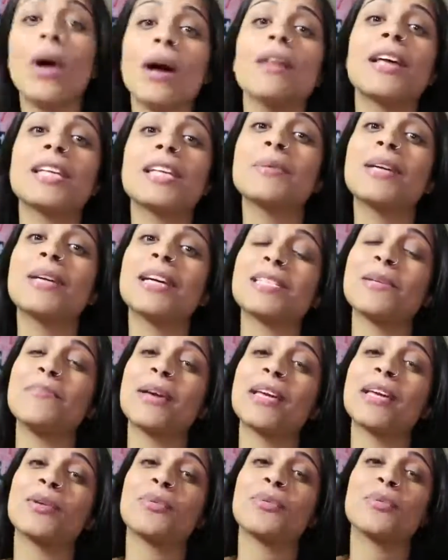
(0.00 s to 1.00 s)
job,
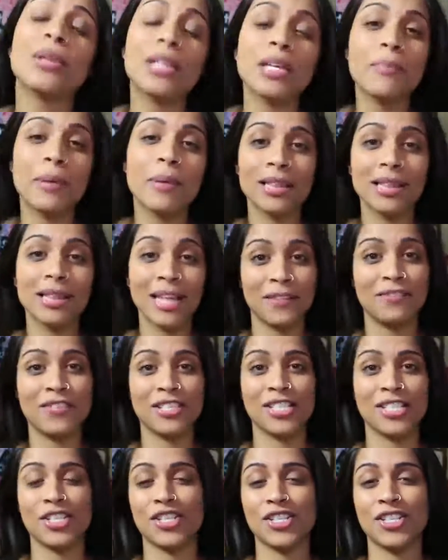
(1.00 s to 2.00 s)
not because I thought I could
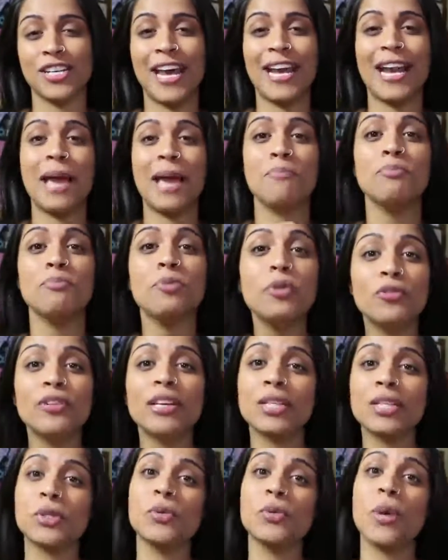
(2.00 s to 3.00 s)
make money from it,
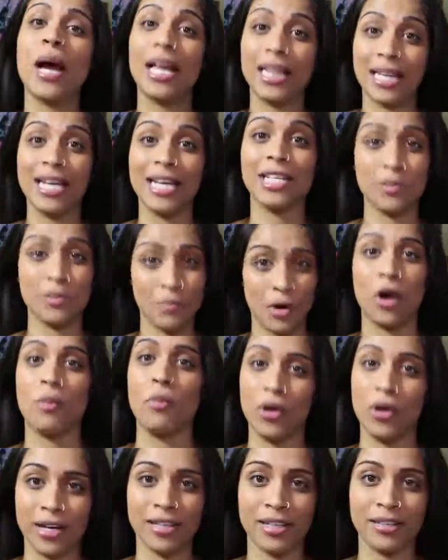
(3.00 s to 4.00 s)
but literally because I was
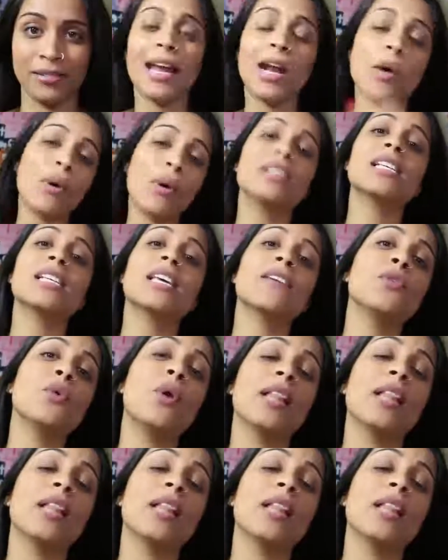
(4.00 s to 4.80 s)
sad. So the